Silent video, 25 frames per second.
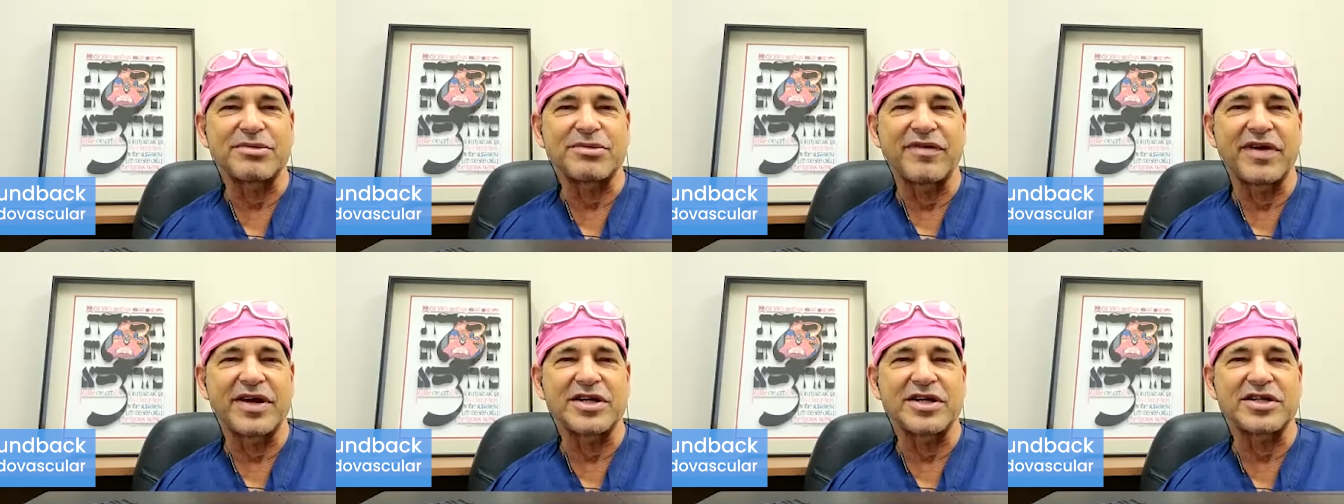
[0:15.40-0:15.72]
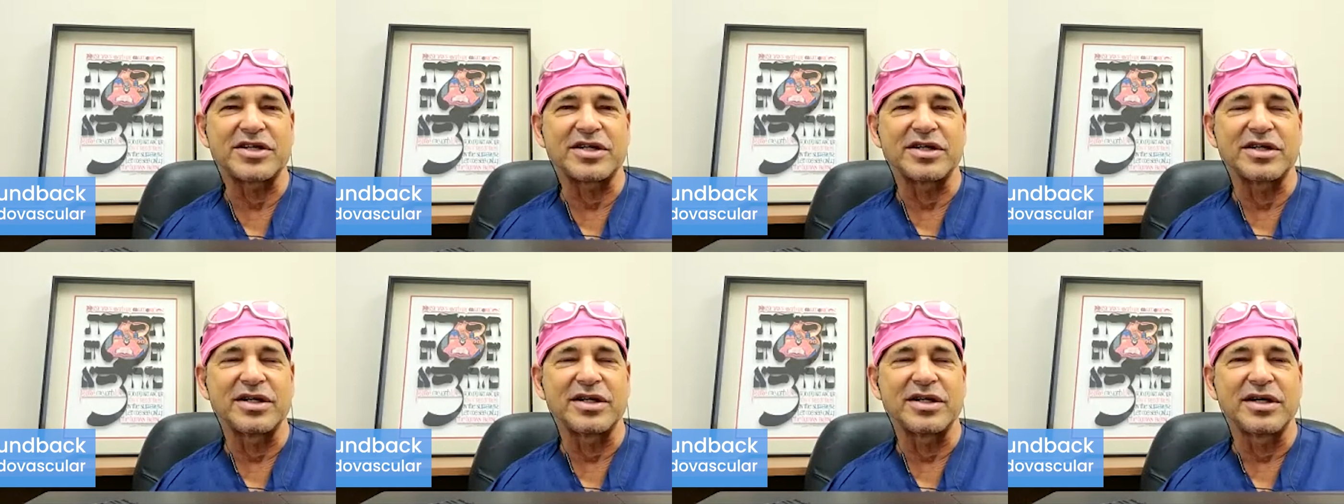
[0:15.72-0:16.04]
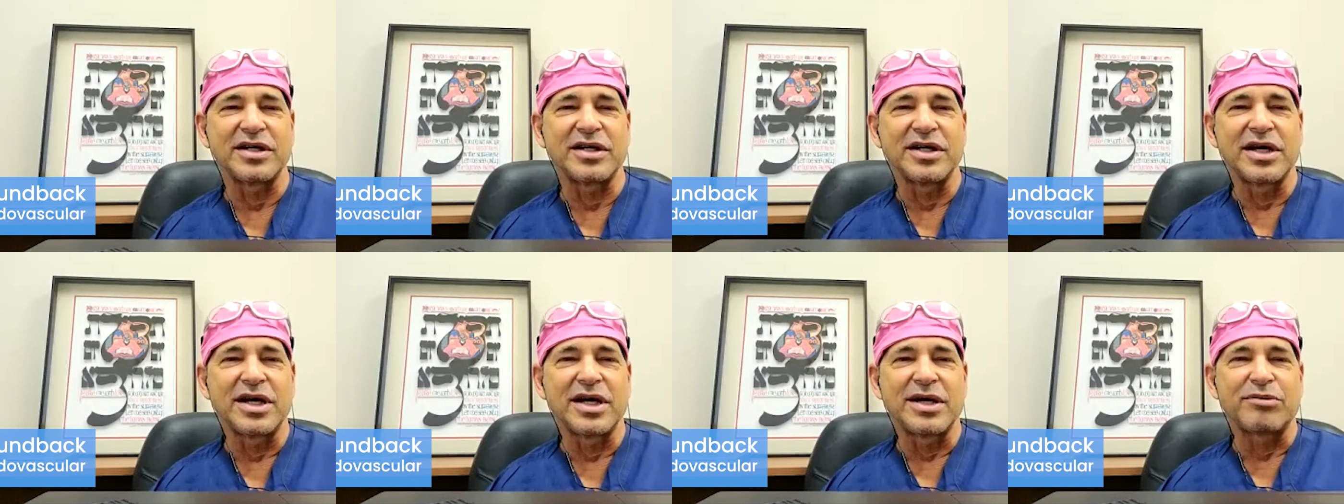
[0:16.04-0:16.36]
Prevention.
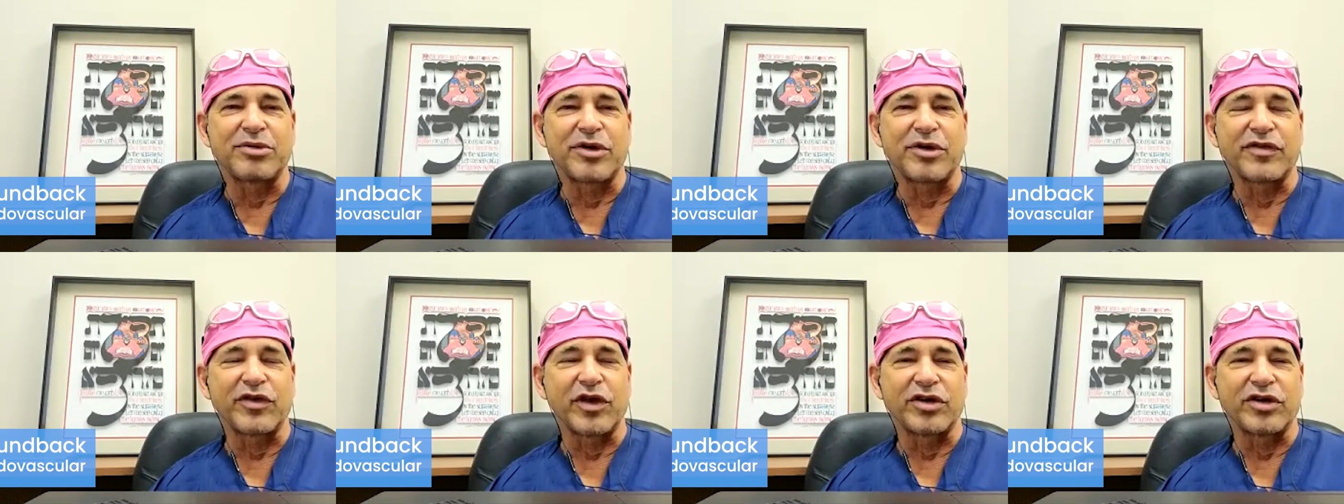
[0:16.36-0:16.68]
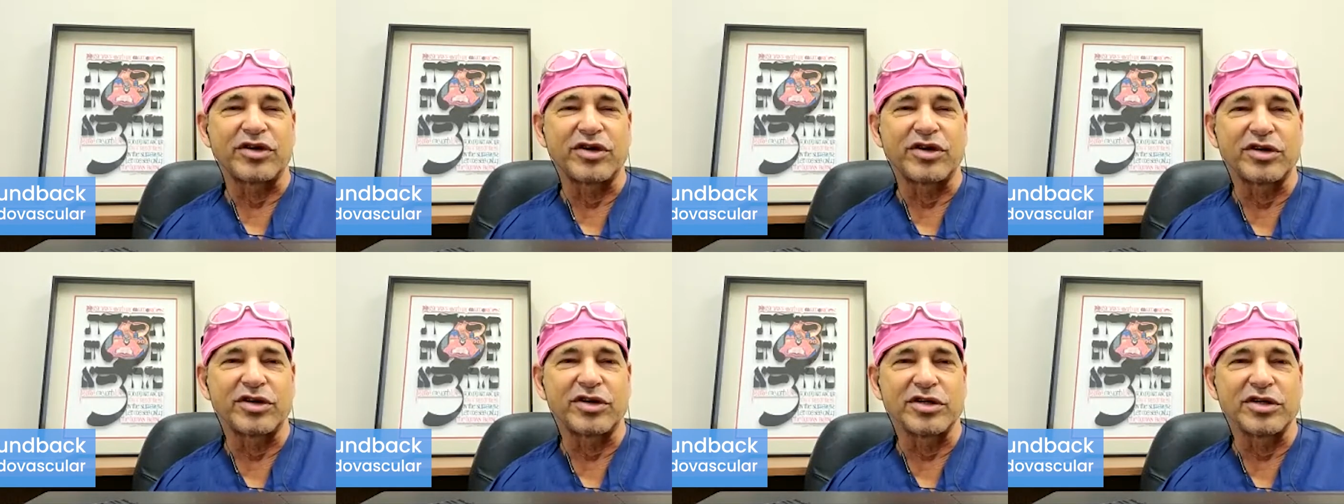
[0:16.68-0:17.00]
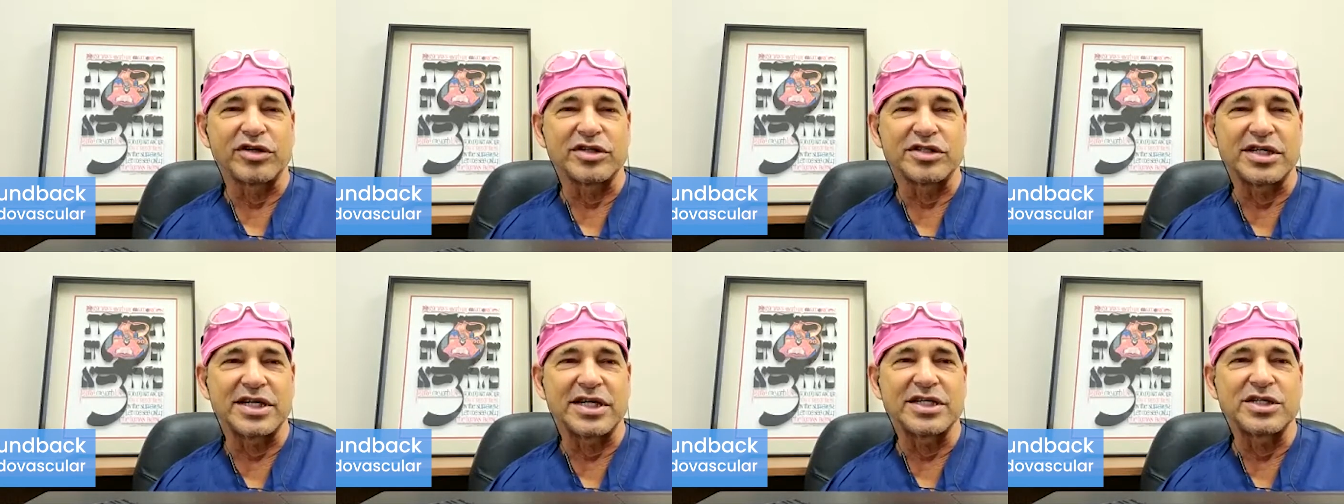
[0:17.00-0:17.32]
Peripheral arterial
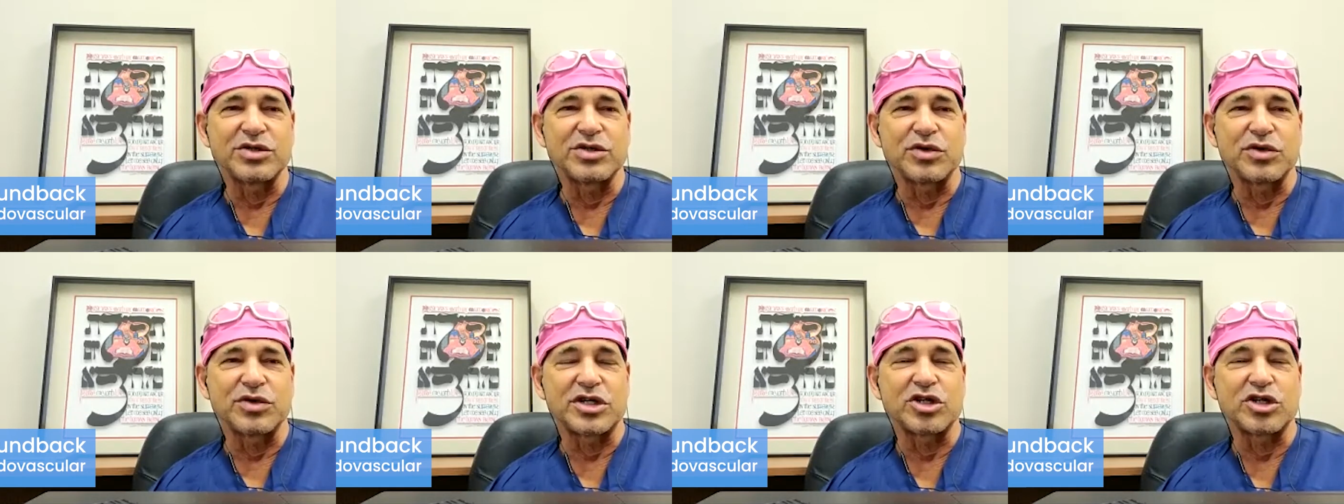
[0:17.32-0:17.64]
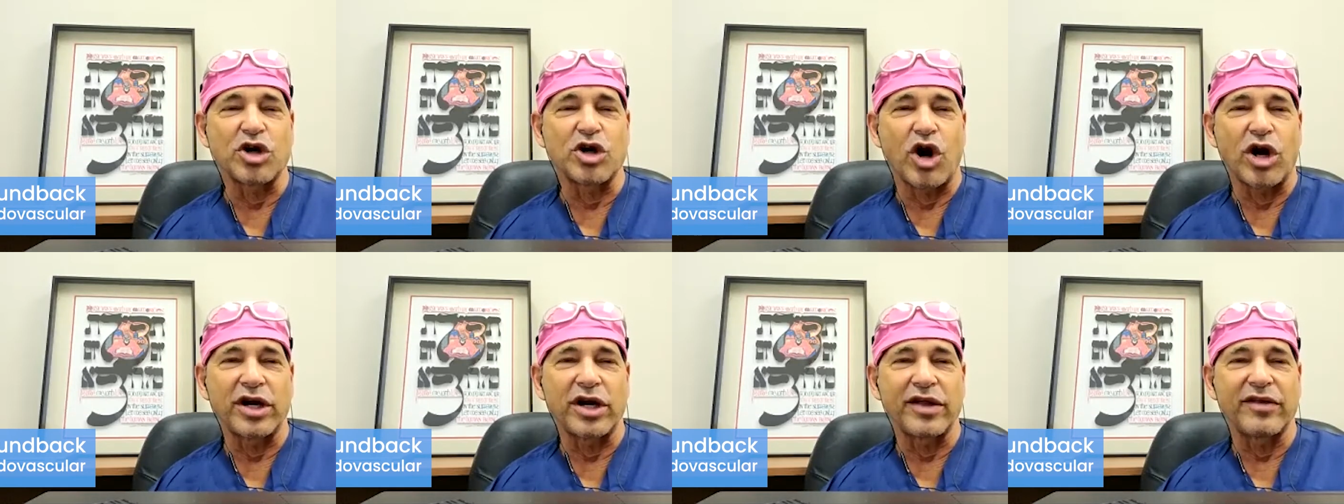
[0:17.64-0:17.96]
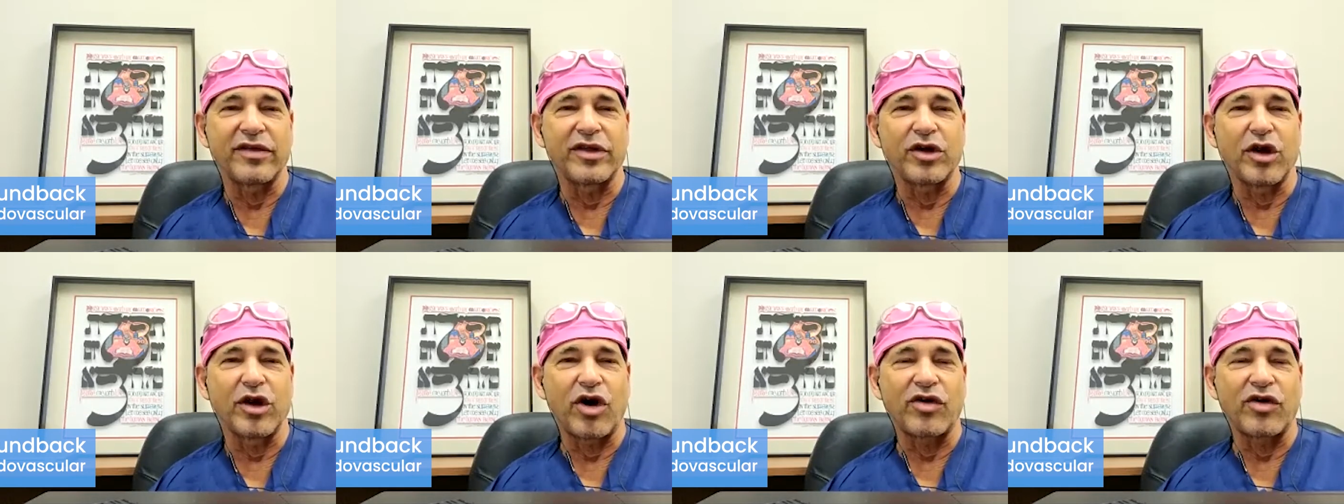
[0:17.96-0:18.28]
disease, which is hardening of
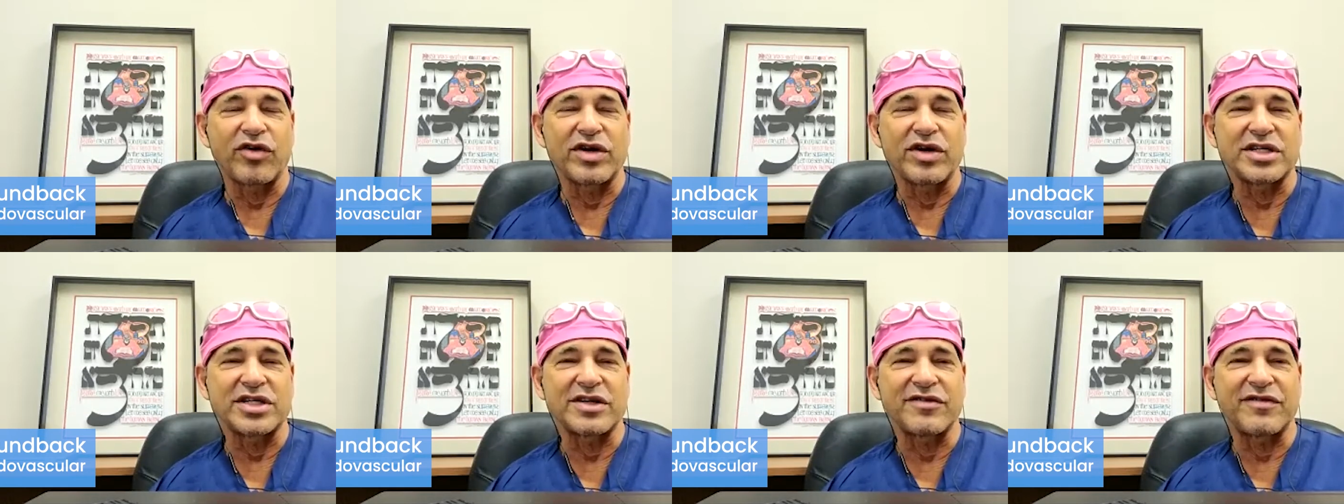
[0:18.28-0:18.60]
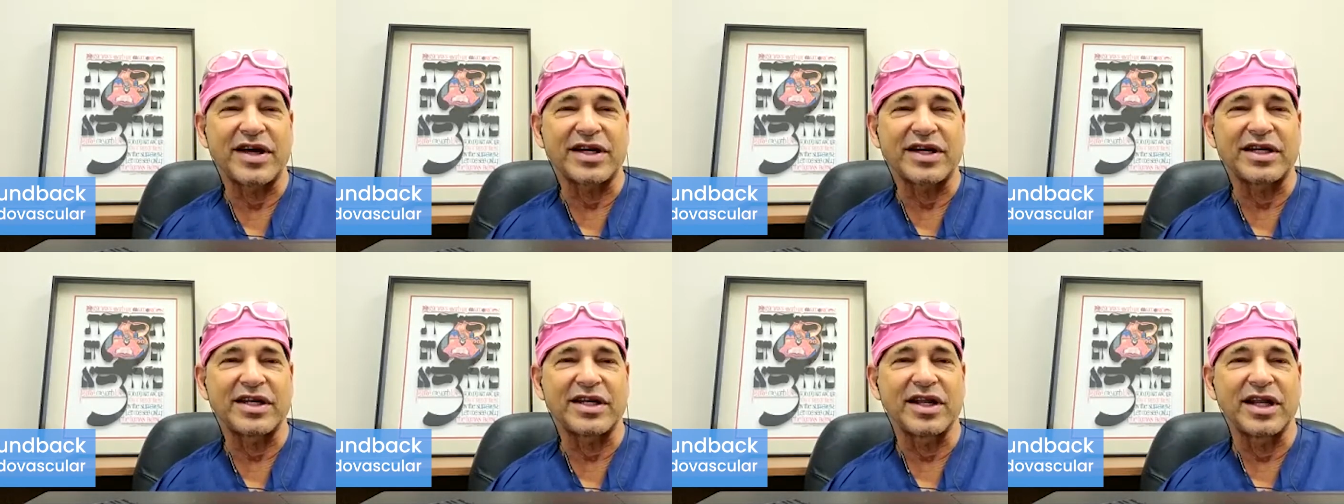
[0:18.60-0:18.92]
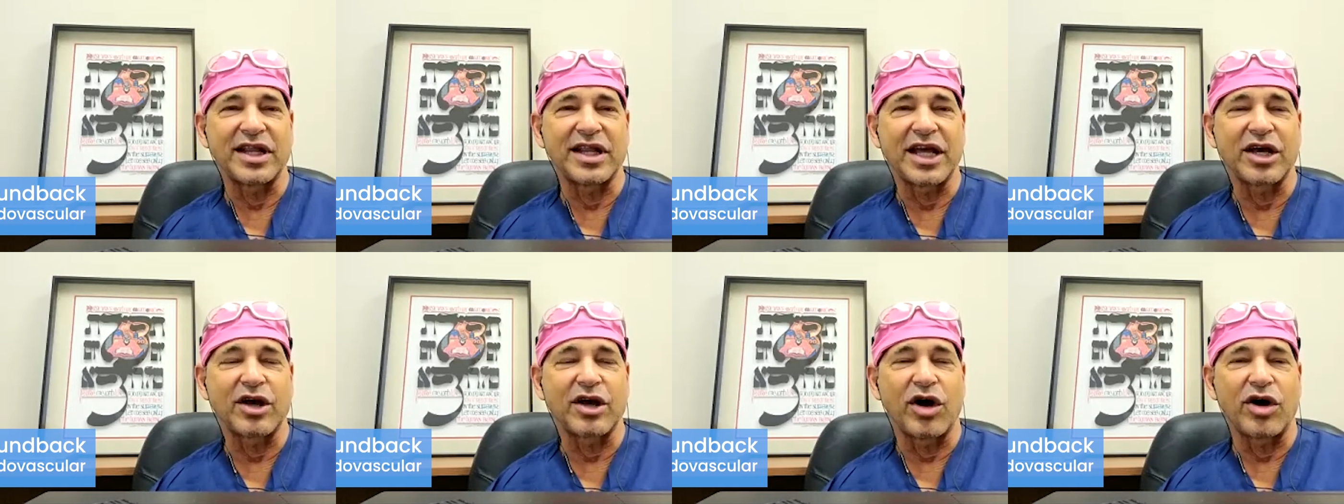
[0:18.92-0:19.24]
the arteries affecting the
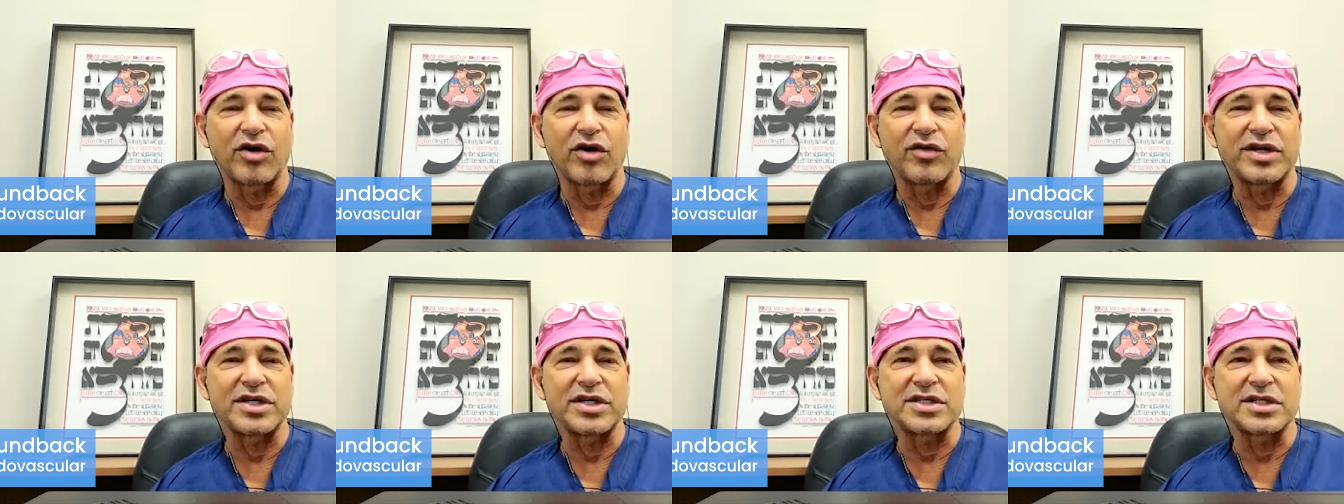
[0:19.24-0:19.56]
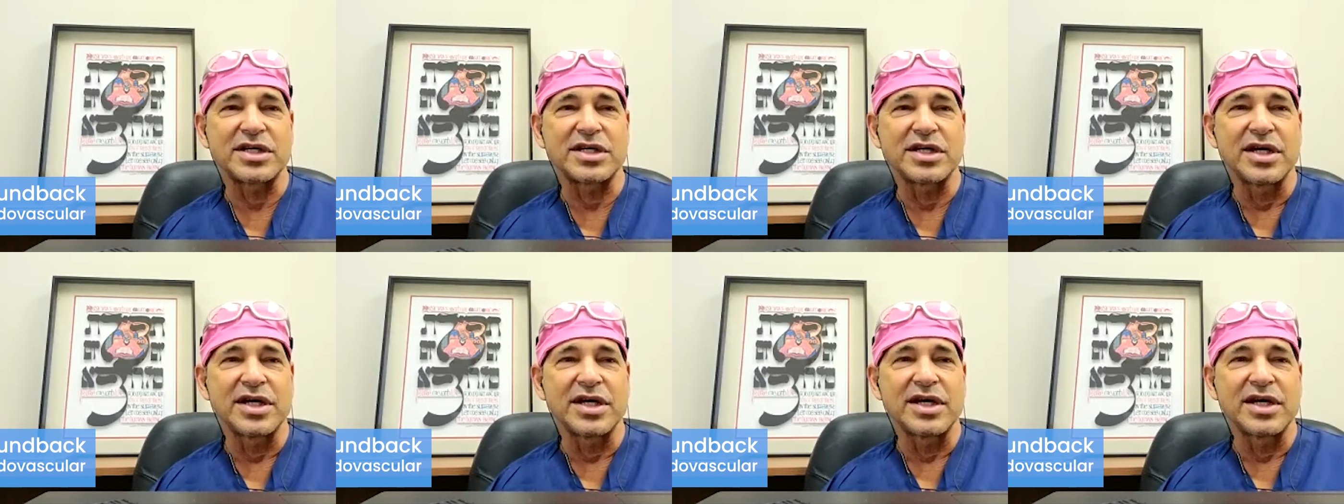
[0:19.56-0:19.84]
leg arteries,